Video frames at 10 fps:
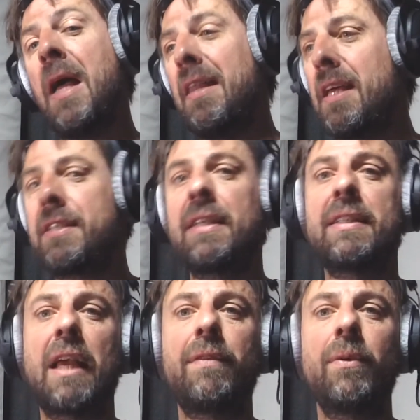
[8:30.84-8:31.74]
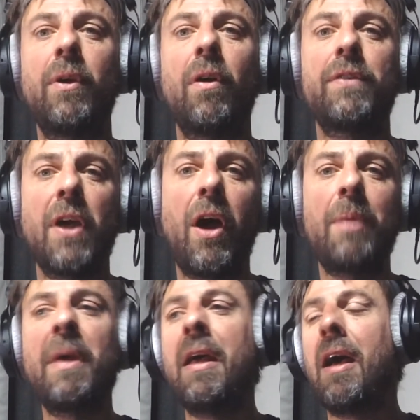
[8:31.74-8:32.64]
That's going to save you a lot of
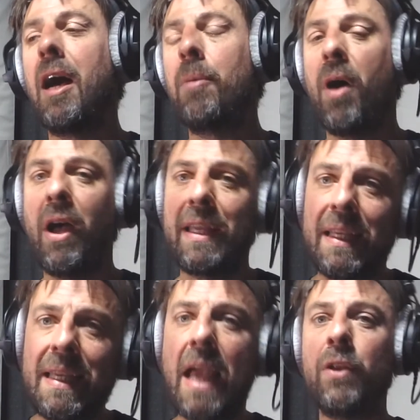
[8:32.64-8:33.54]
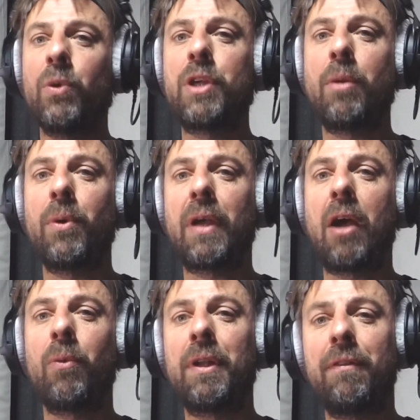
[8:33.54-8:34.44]
time. I can get an audiobook
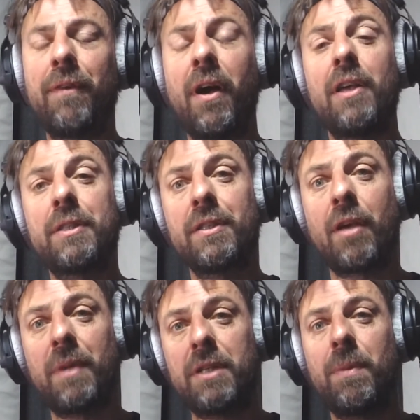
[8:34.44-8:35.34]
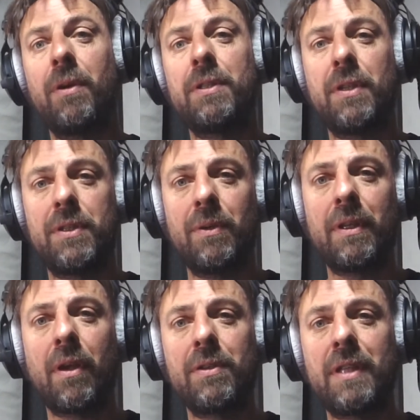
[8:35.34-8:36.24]
out really fast because I'm experienced at doing
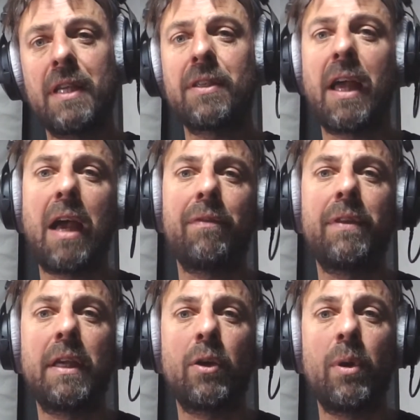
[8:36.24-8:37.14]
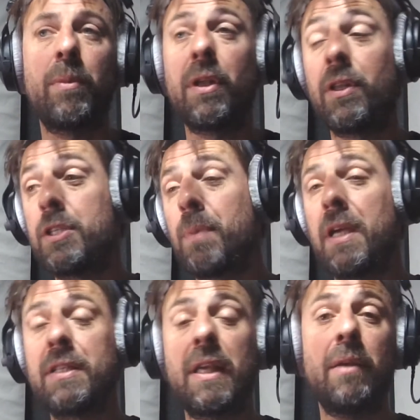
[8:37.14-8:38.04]
those things. I have the equipment and the
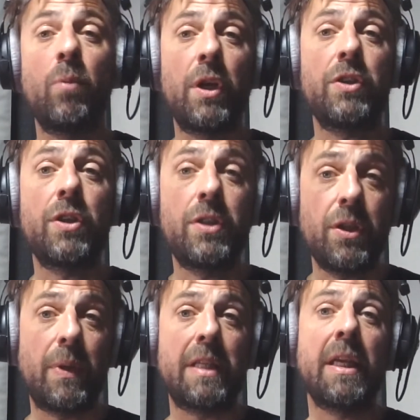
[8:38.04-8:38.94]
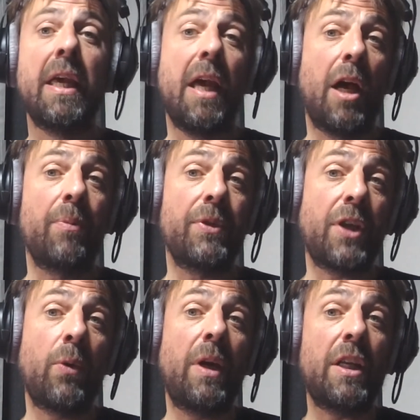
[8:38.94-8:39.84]
space in which to do it.
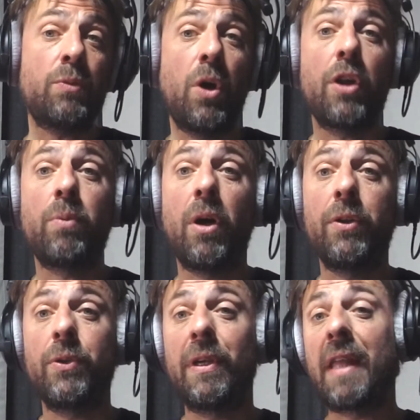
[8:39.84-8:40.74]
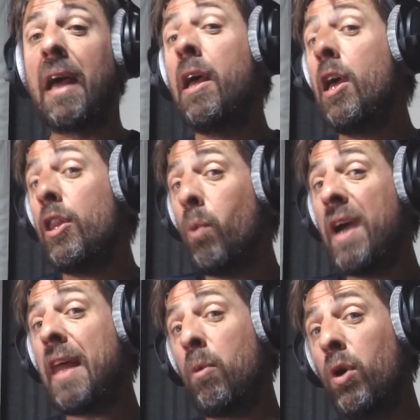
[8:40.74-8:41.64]
So it's worthwhile doing that. The
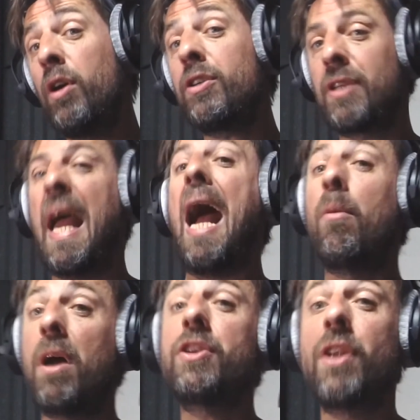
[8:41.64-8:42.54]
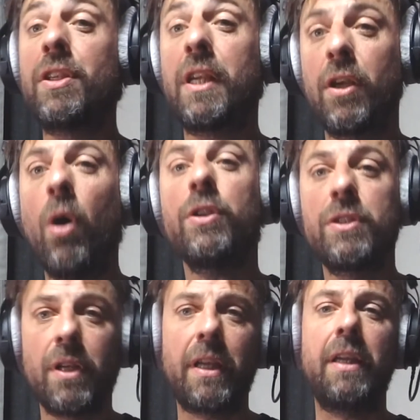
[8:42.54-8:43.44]
way that works, how much does it
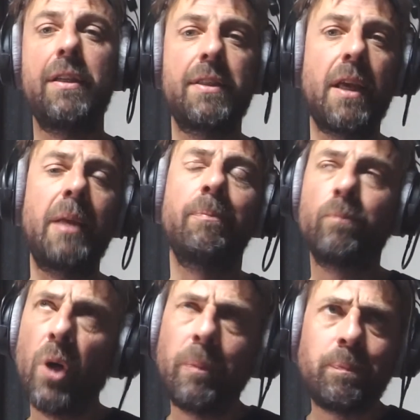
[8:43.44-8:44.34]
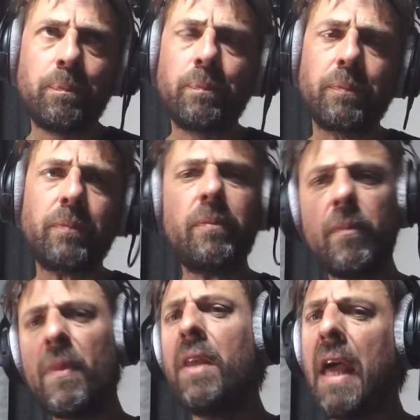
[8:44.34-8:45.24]
cost, I hear you say? Well,
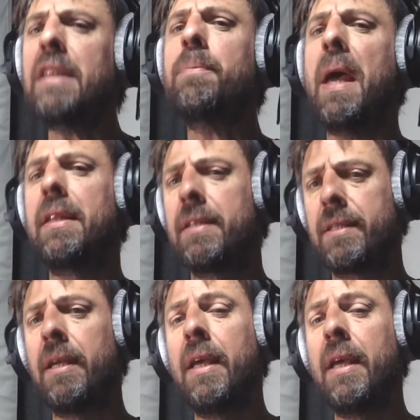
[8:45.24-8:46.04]
that depends.